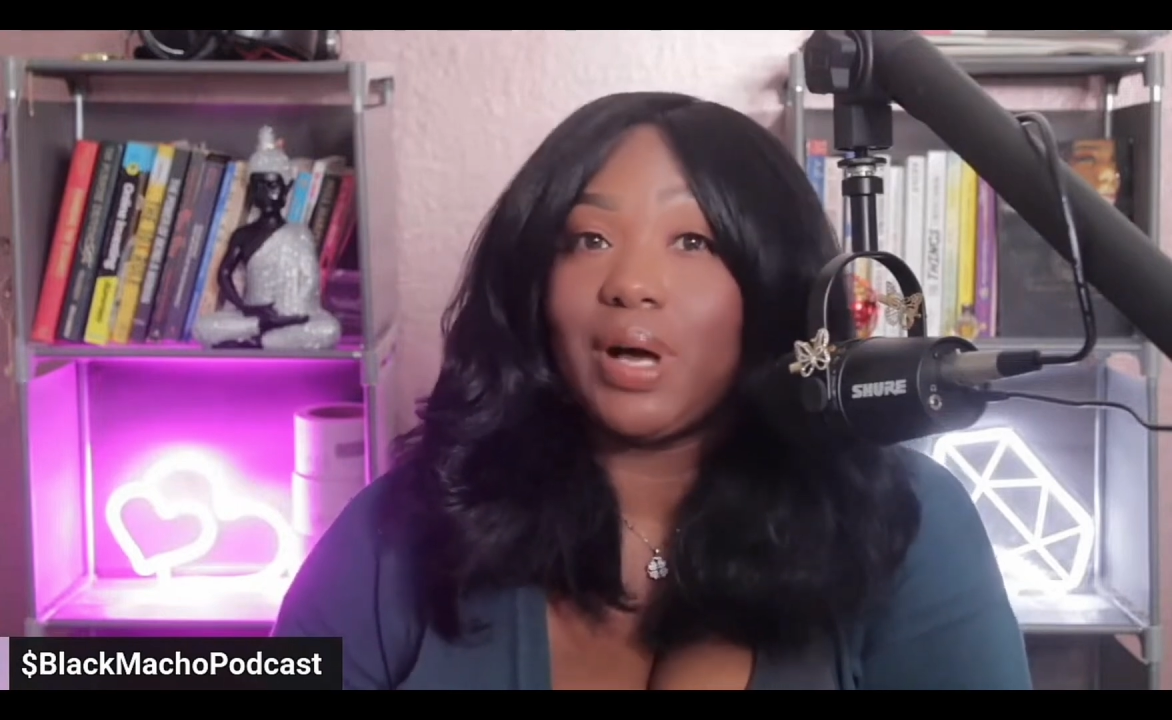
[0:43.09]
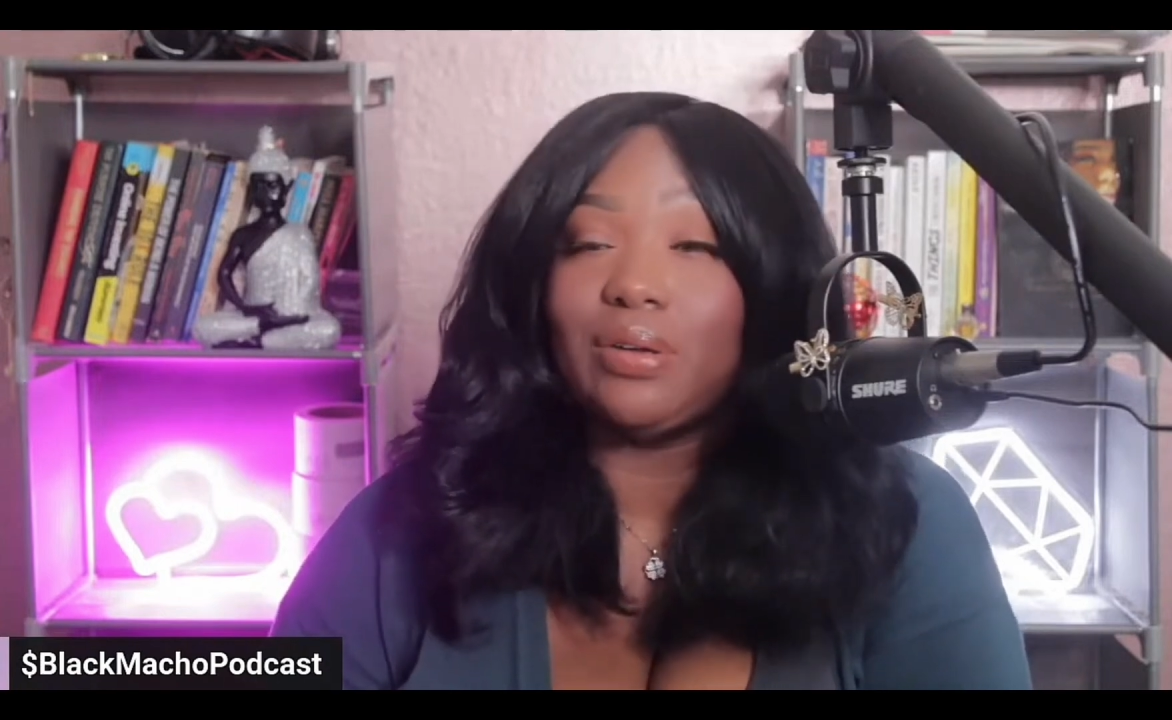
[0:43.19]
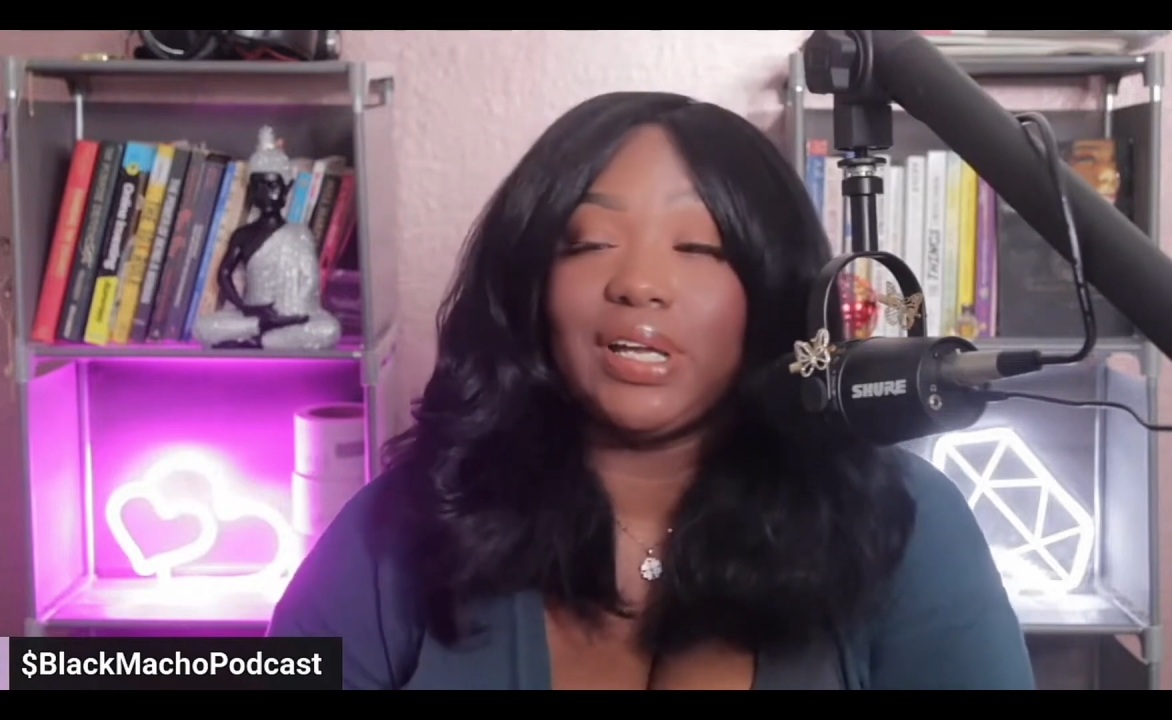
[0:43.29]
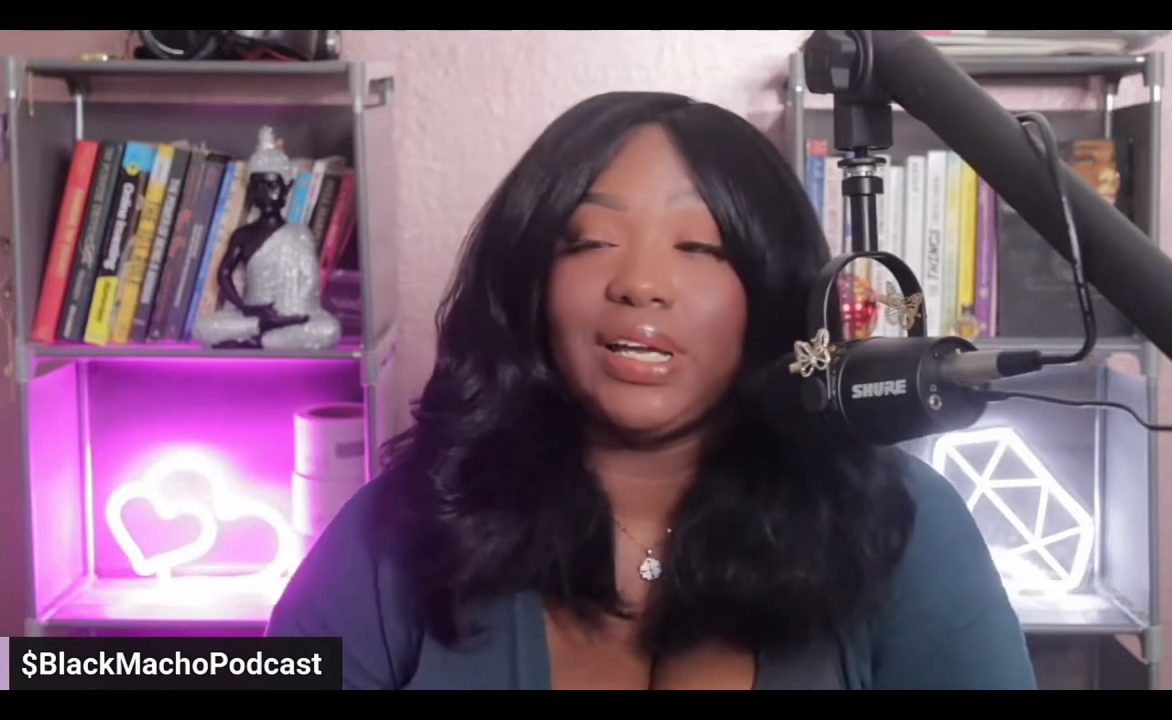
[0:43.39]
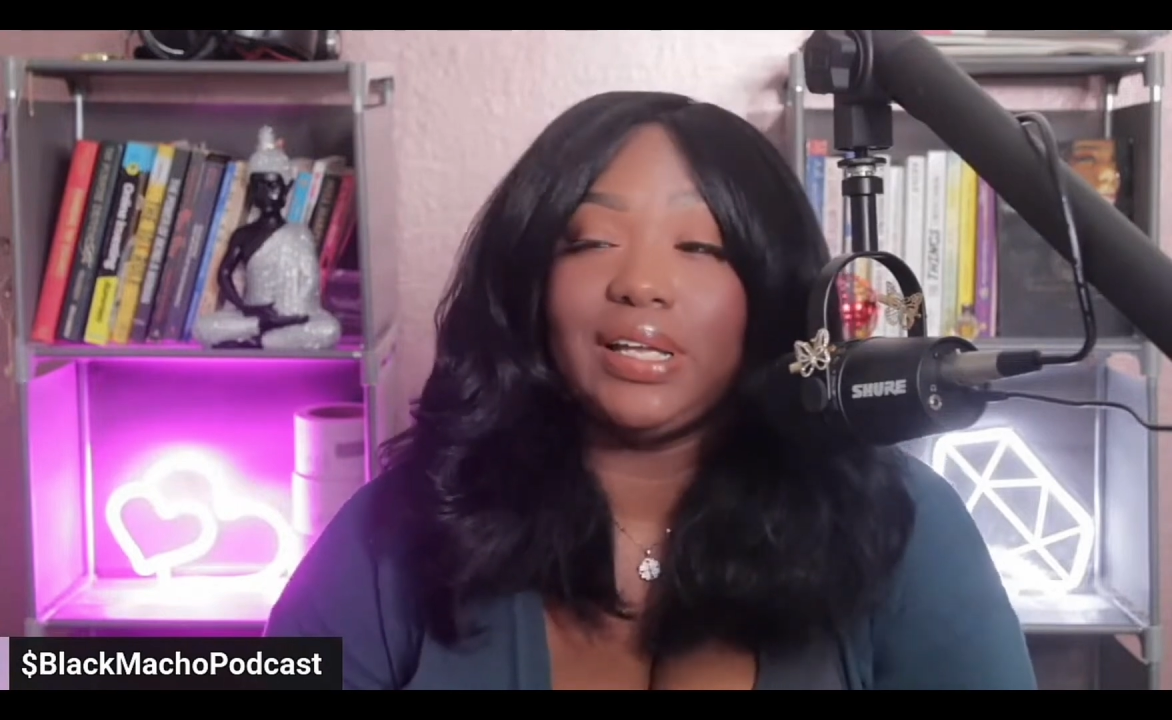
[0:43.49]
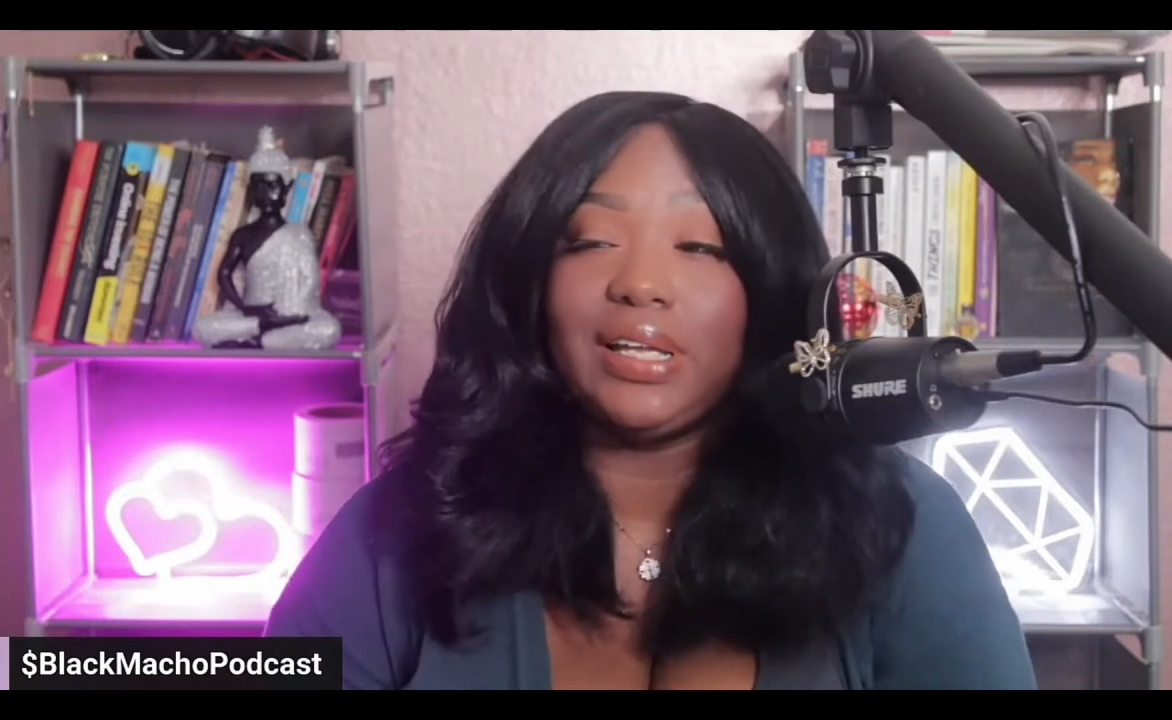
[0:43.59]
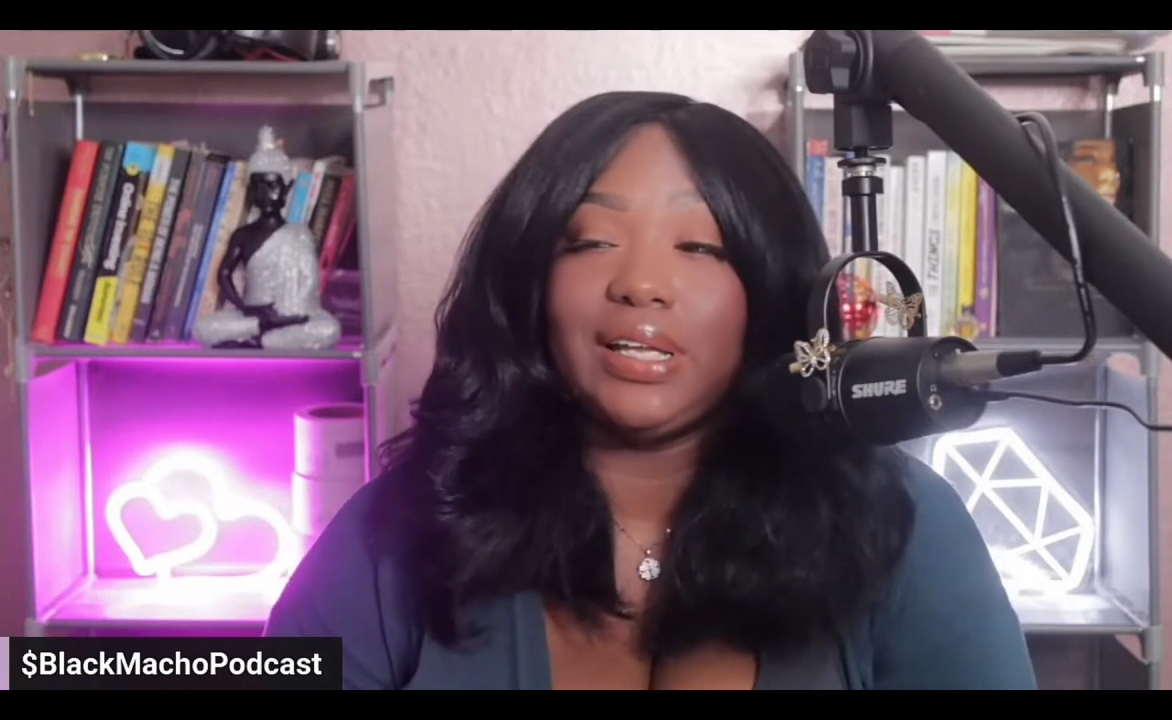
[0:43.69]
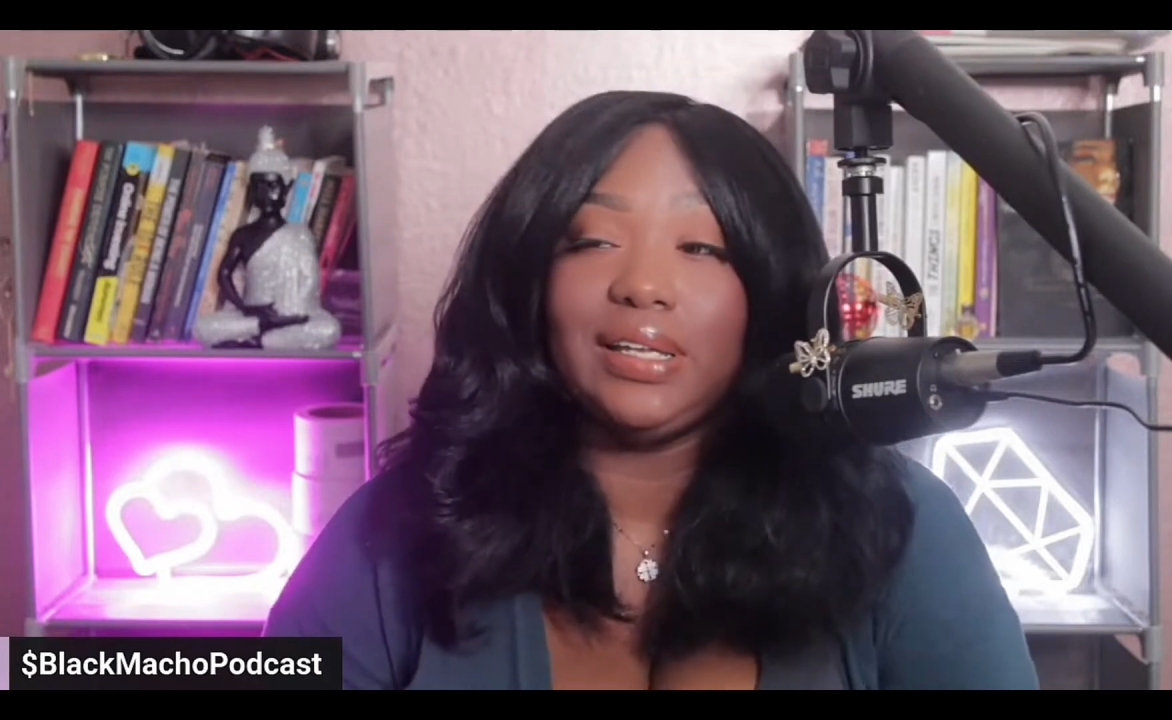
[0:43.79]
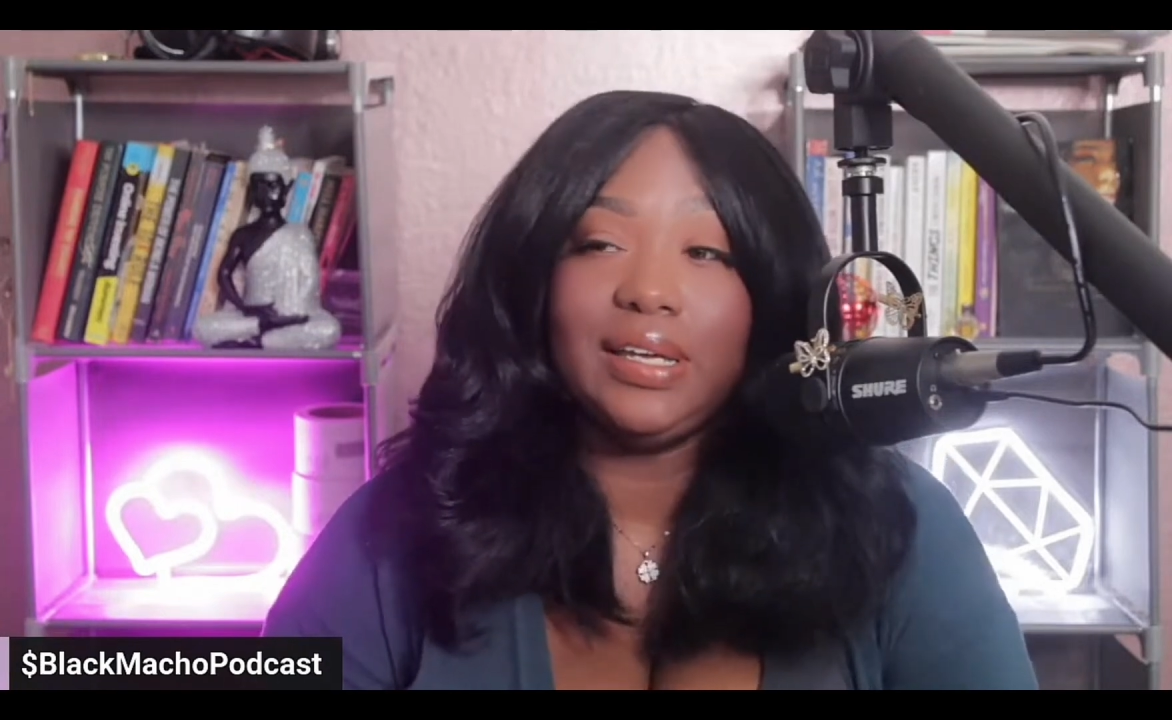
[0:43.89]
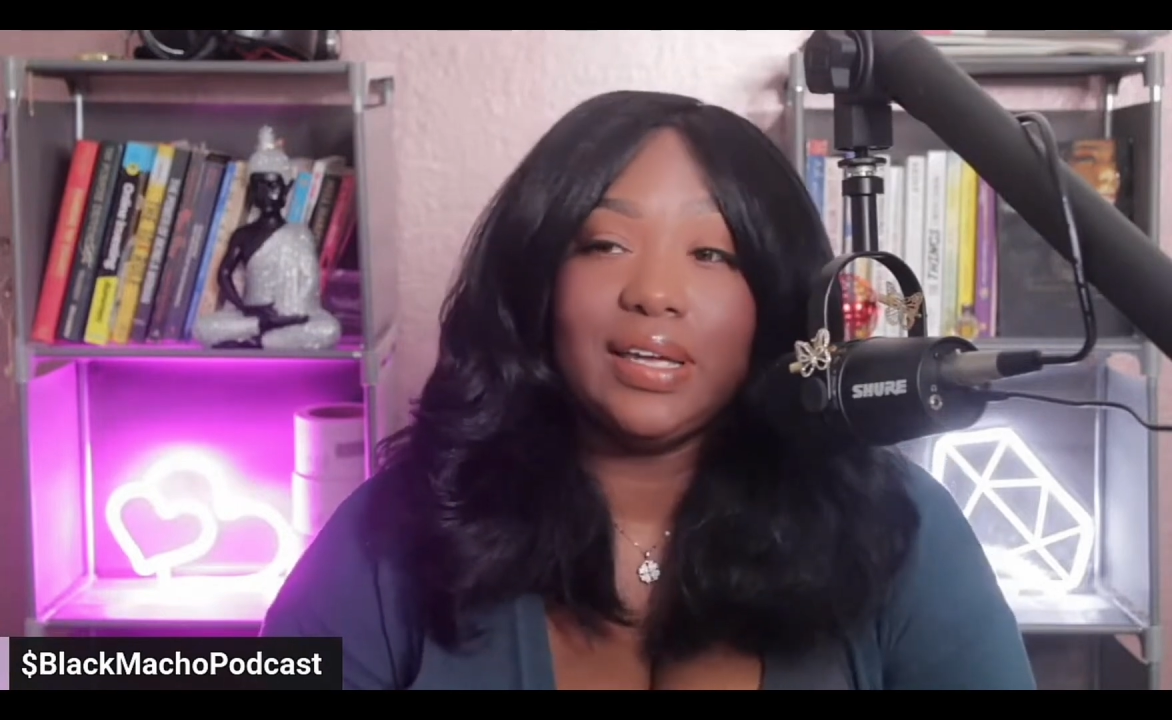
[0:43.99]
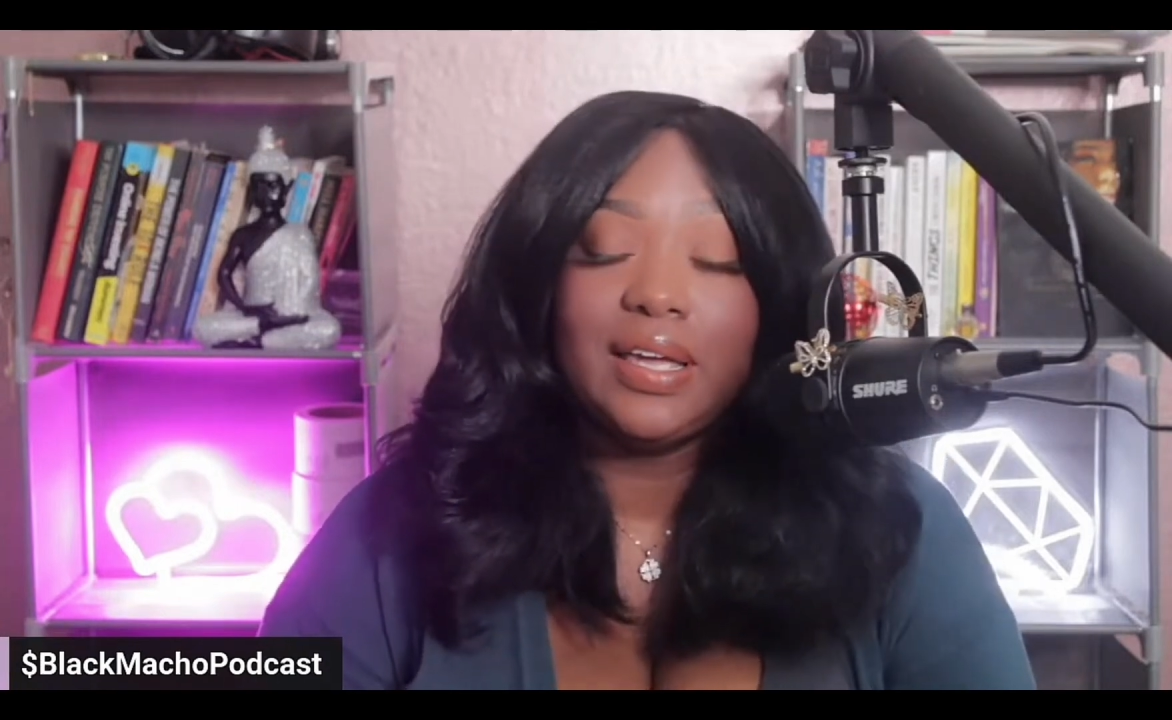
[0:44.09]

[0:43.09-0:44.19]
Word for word: about lately.